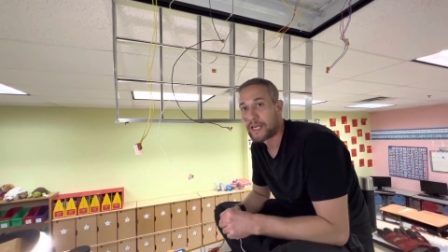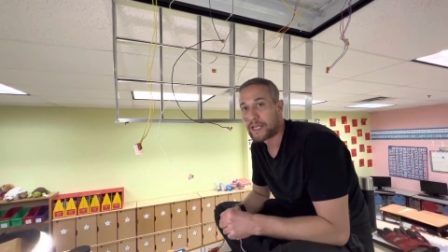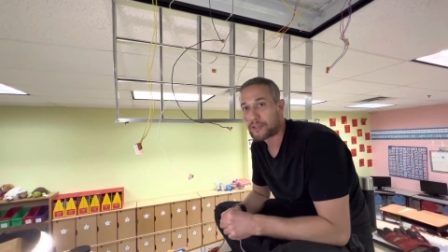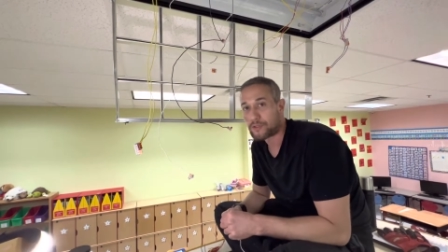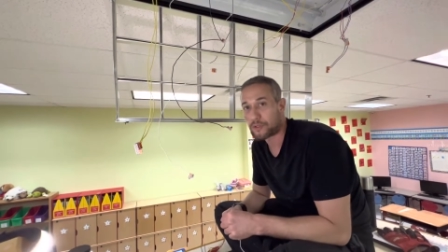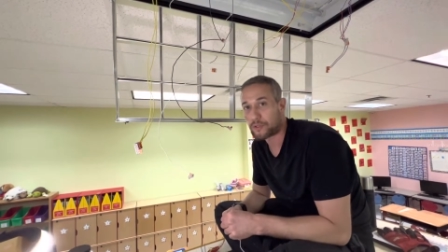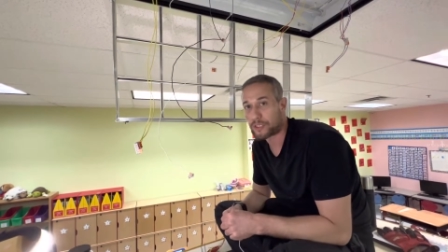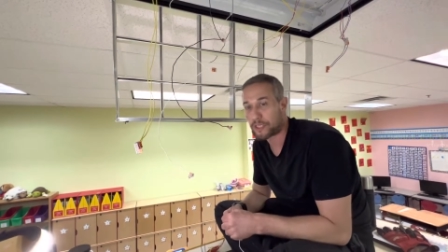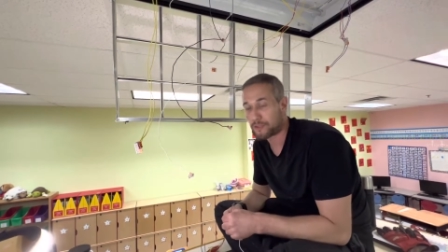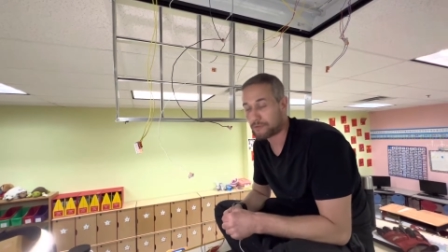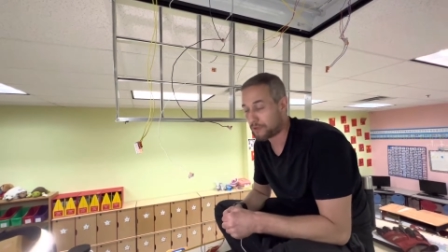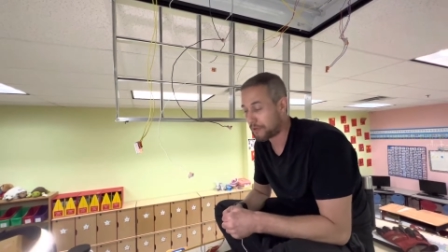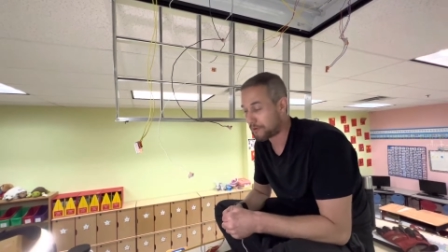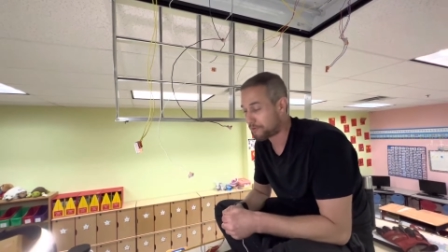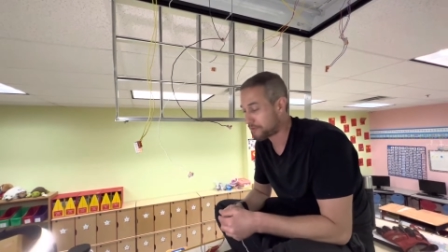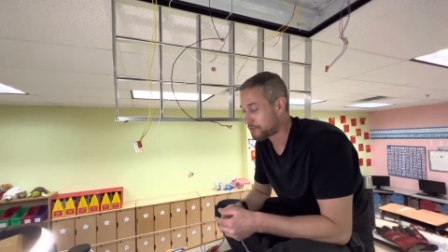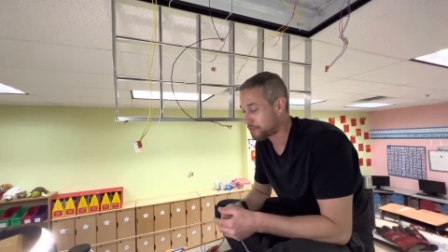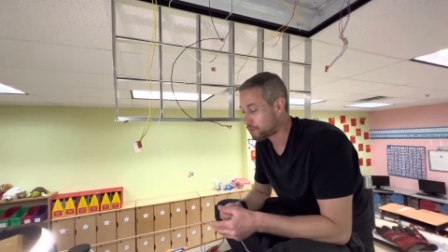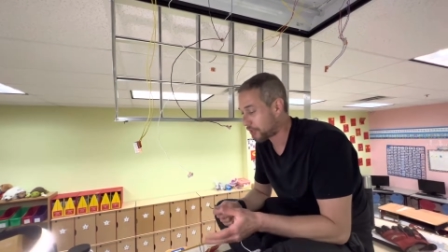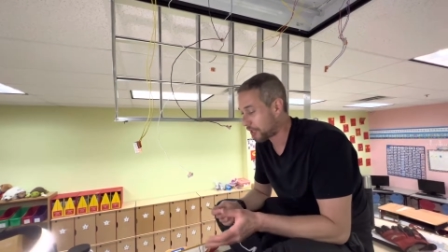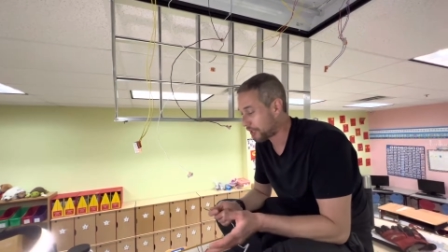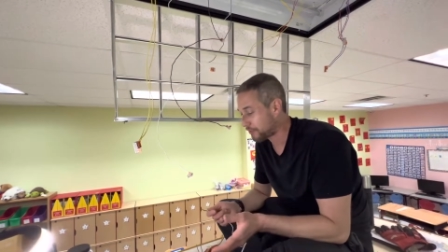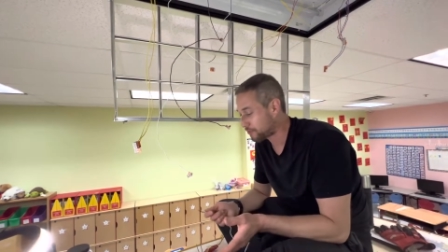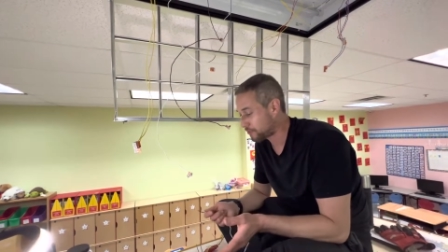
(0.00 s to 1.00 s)
So that's why we
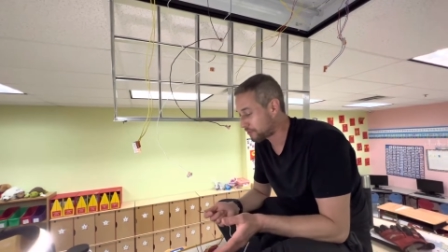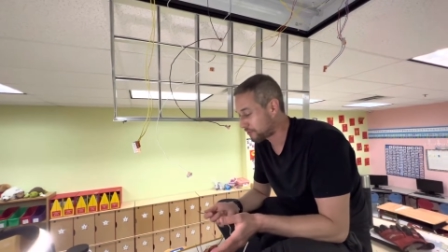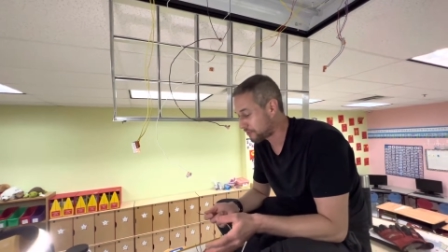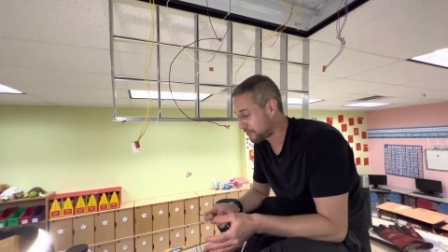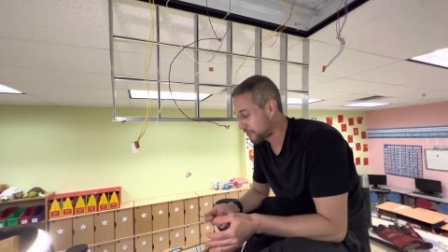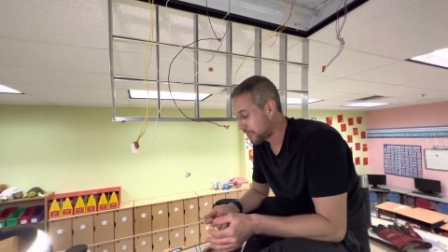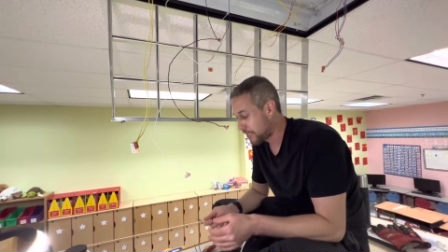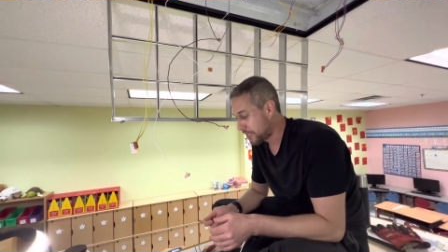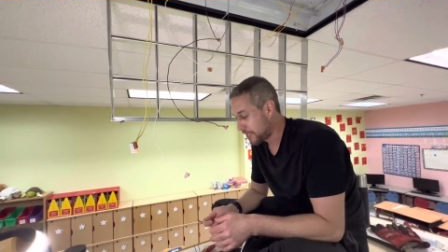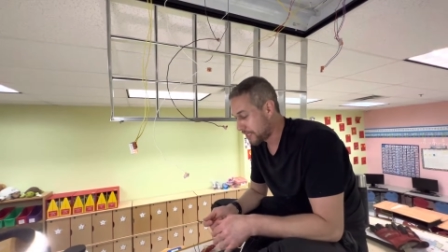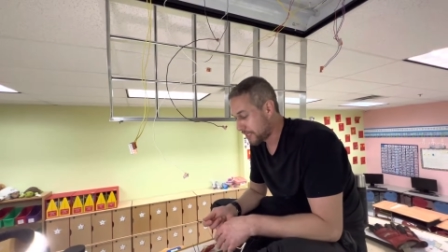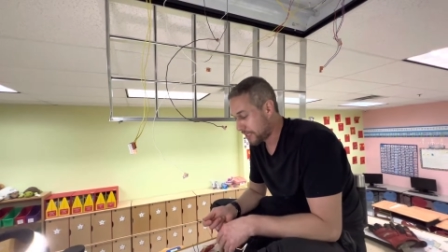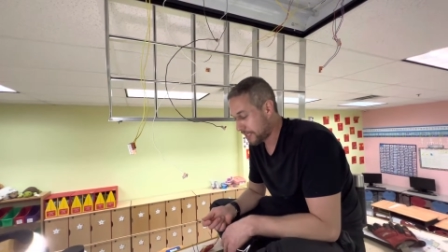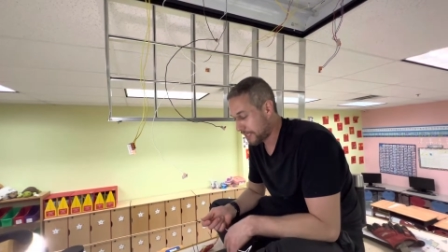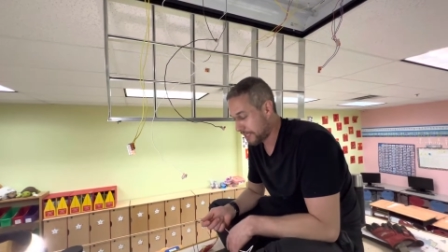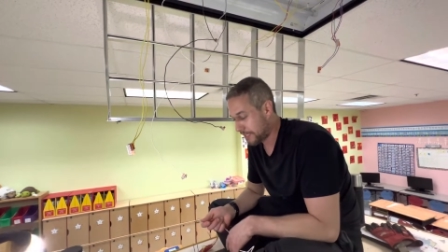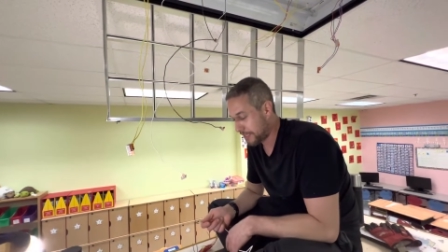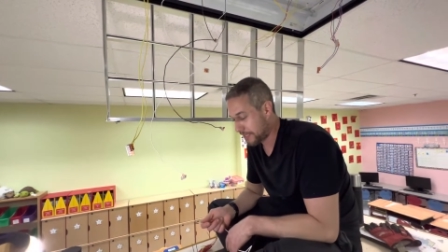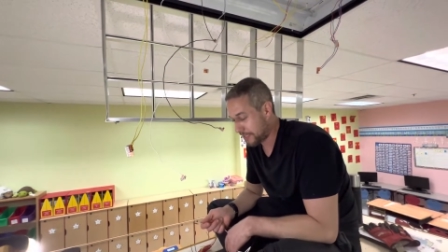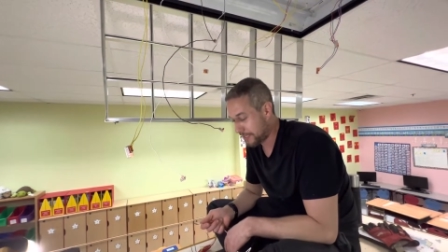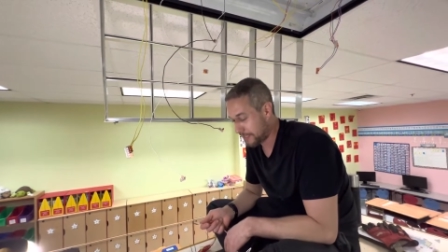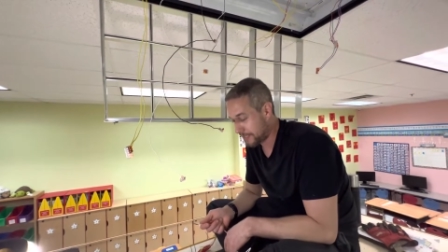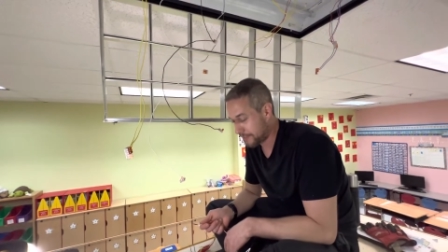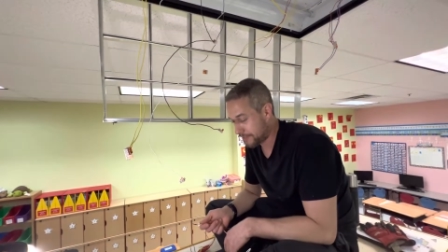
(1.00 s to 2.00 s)
try to
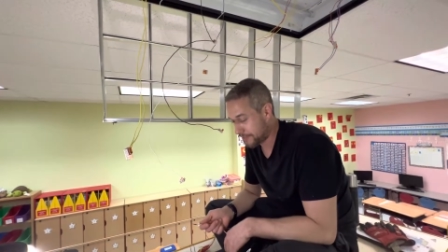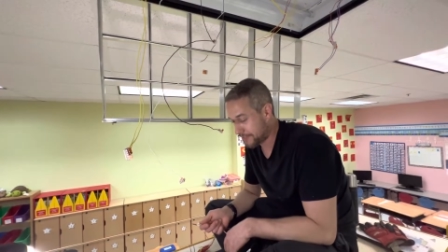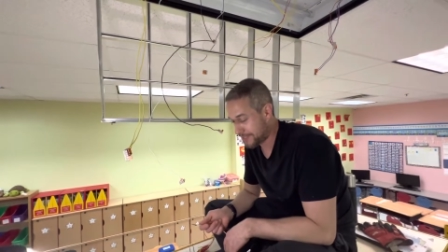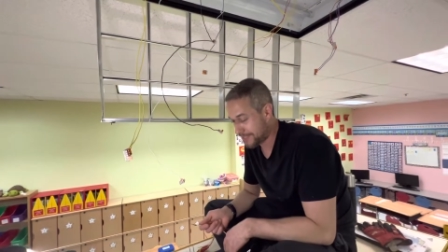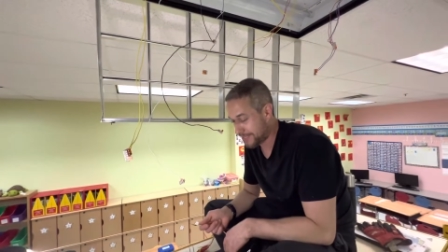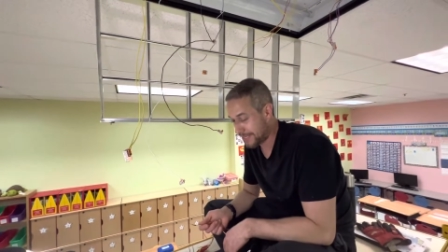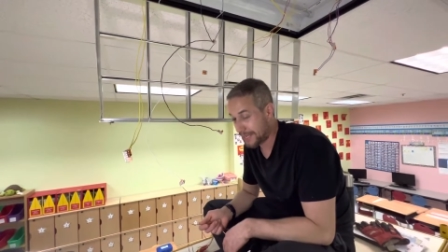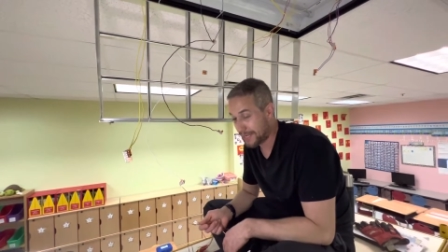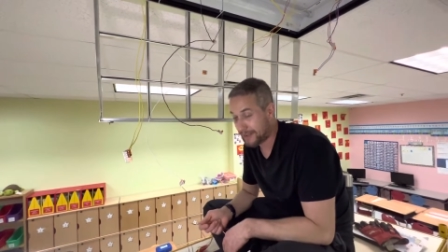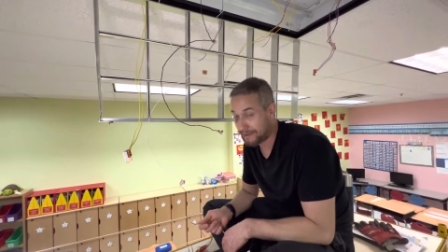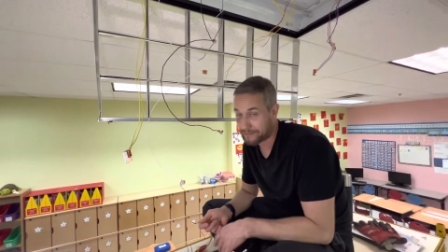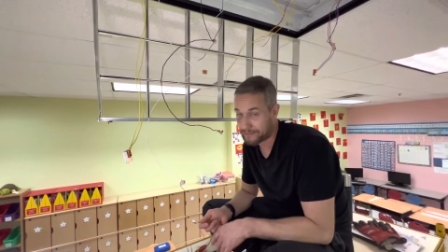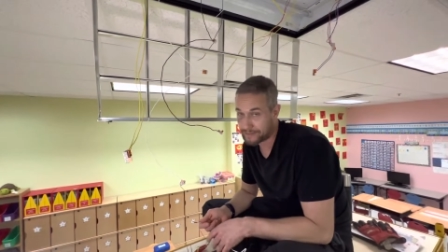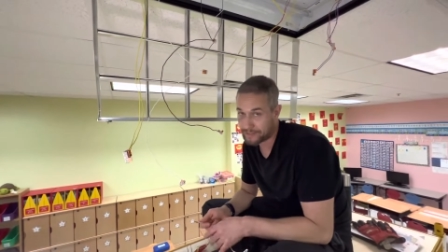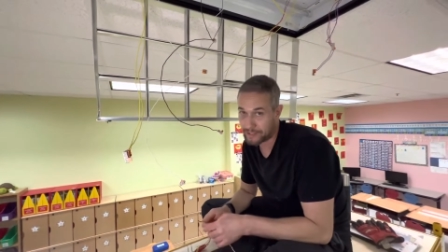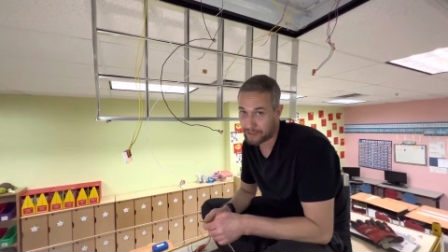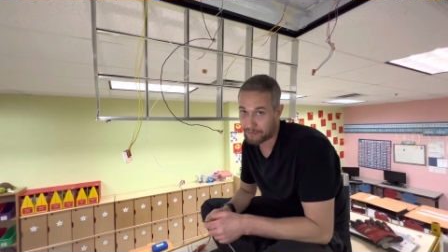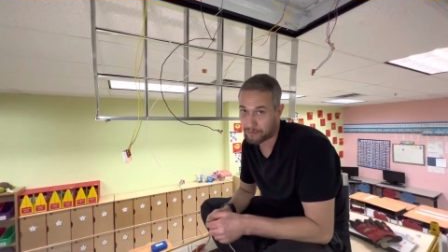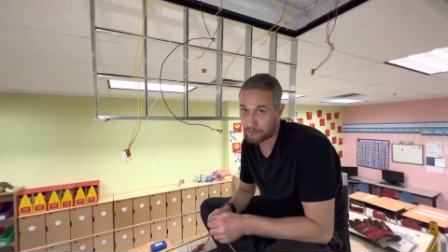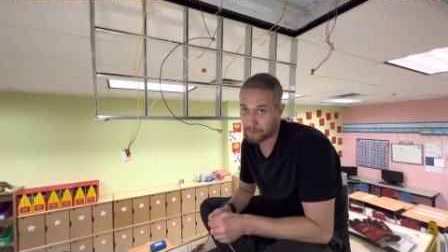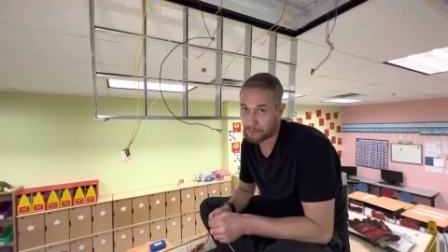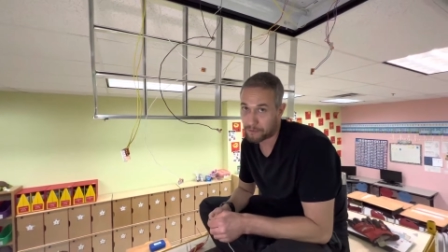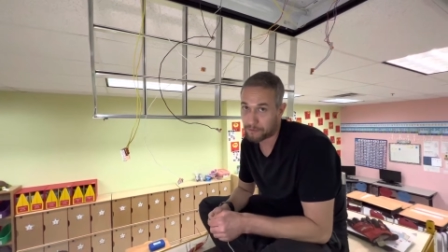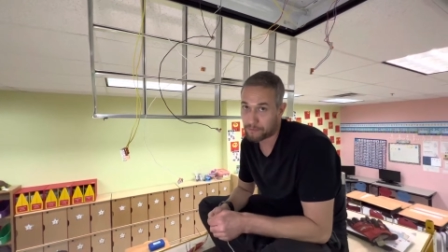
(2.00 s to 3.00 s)
uh, save
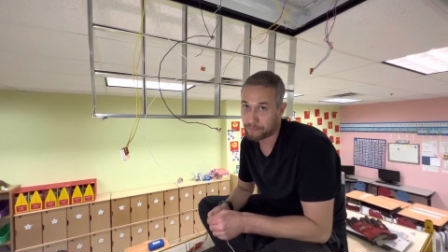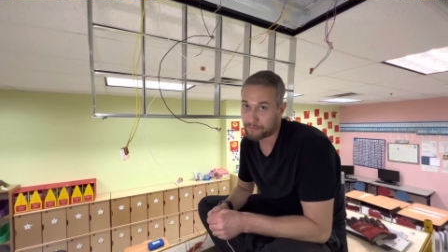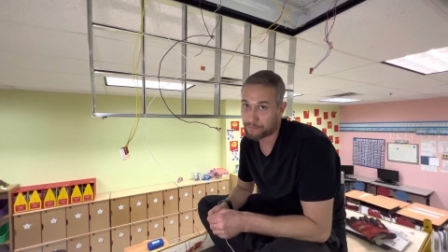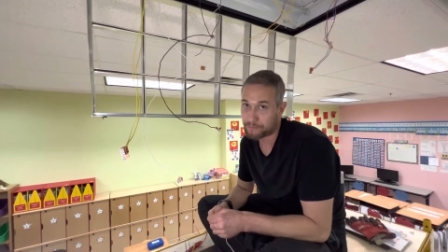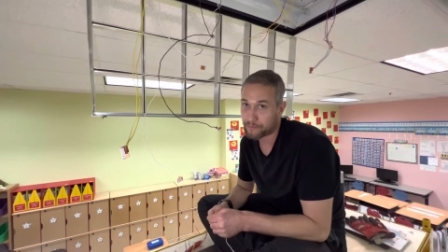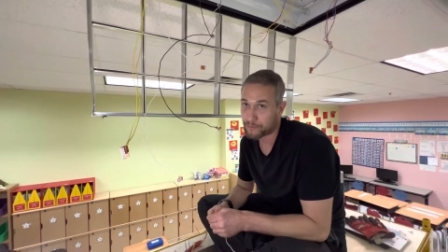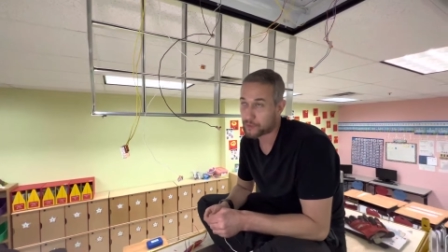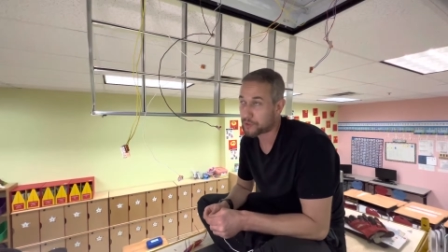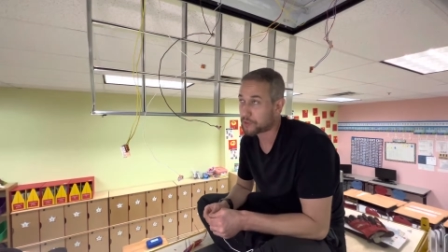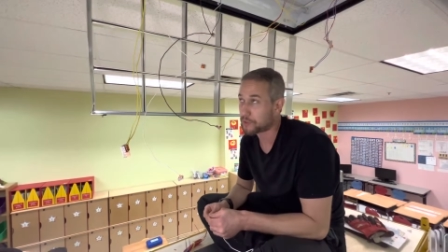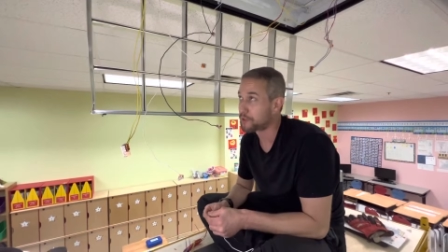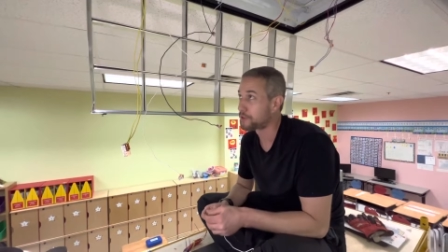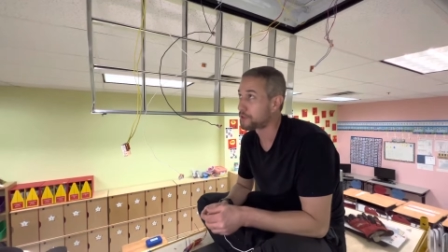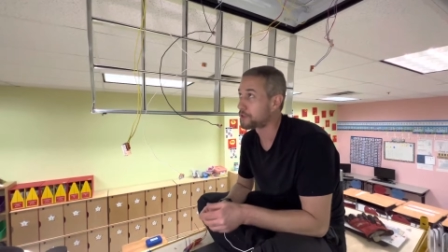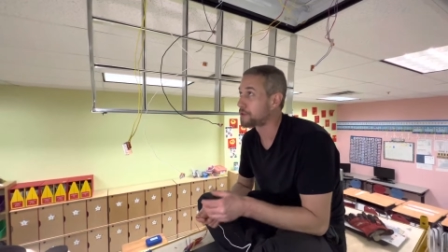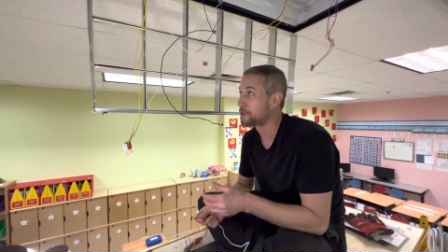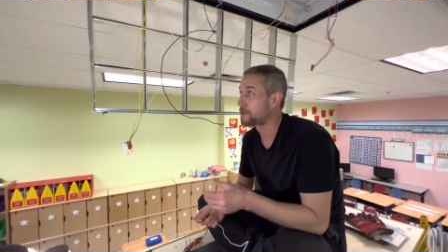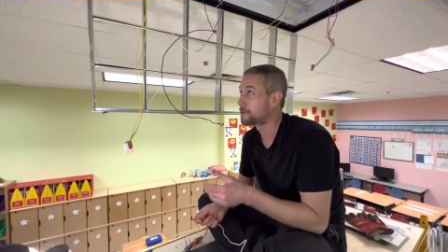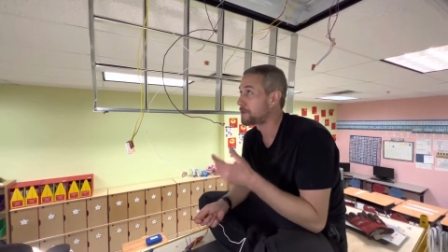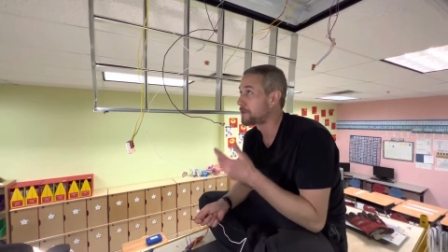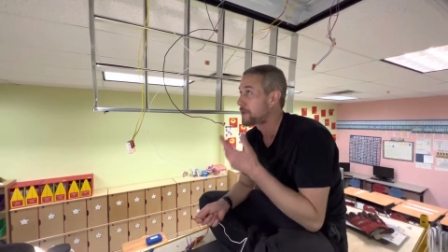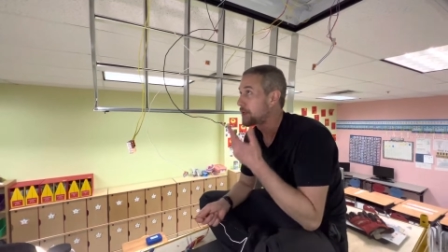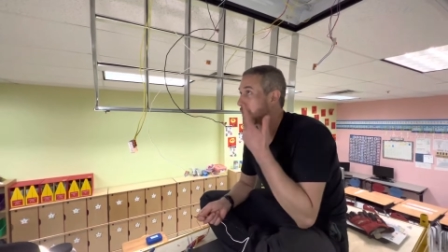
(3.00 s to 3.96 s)
some of them to